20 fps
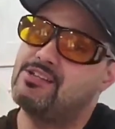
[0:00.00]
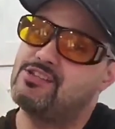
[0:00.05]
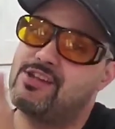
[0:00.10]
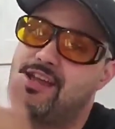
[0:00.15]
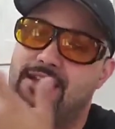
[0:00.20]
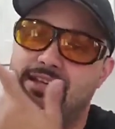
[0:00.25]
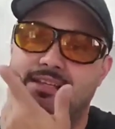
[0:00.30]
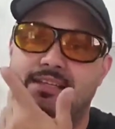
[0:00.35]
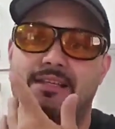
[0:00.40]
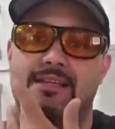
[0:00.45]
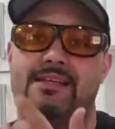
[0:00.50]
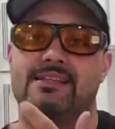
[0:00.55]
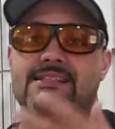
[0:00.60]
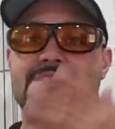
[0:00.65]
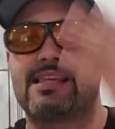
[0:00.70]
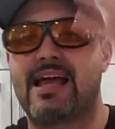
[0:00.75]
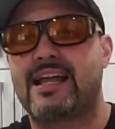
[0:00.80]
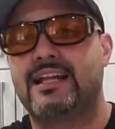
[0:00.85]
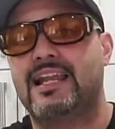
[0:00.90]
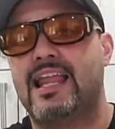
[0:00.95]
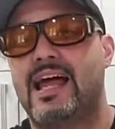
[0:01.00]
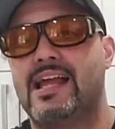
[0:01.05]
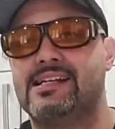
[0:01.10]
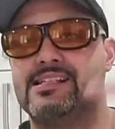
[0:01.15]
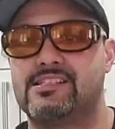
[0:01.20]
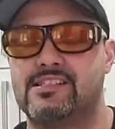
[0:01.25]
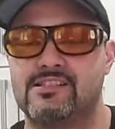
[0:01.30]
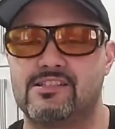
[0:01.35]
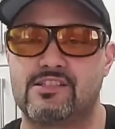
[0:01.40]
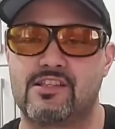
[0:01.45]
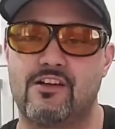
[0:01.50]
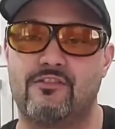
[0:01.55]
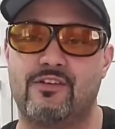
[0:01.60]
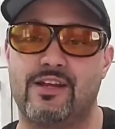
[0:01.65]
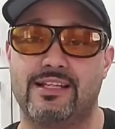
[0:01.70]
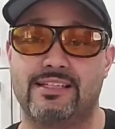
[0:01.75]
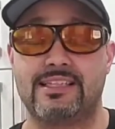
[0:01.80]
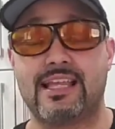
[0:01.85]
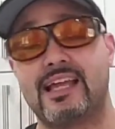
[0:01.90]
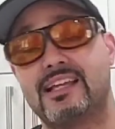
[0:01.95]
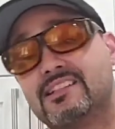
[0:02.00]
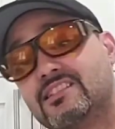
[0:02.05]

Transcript: check inside lights and stuff like that.